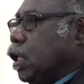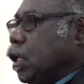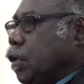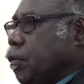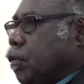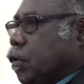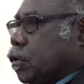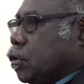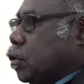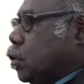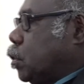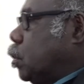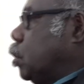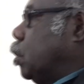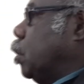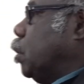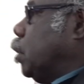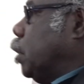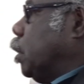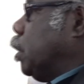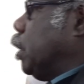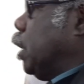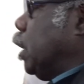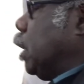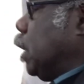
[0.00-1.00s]
he was
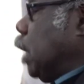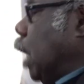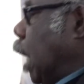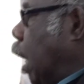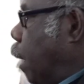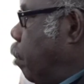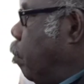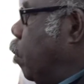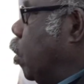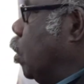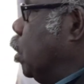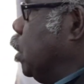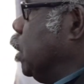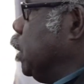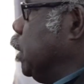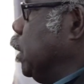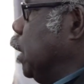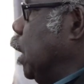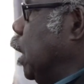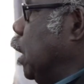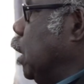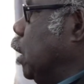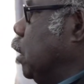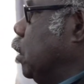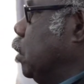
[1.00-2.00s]
that humble
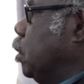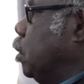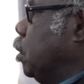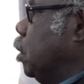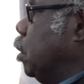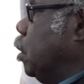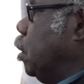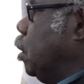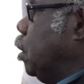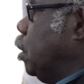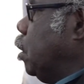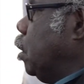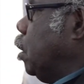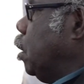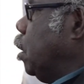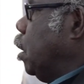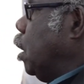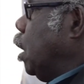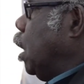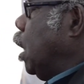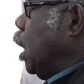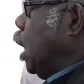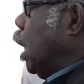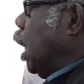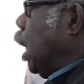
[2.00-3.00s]
leader.
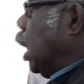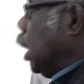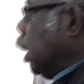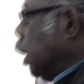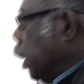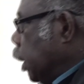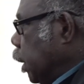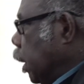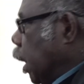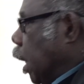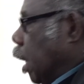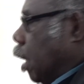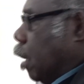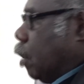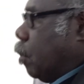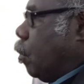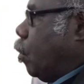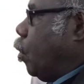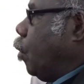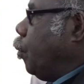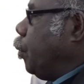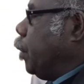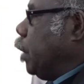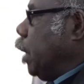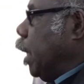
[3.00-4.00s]
A leader
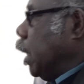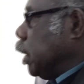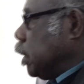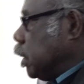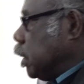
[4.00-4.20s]
who would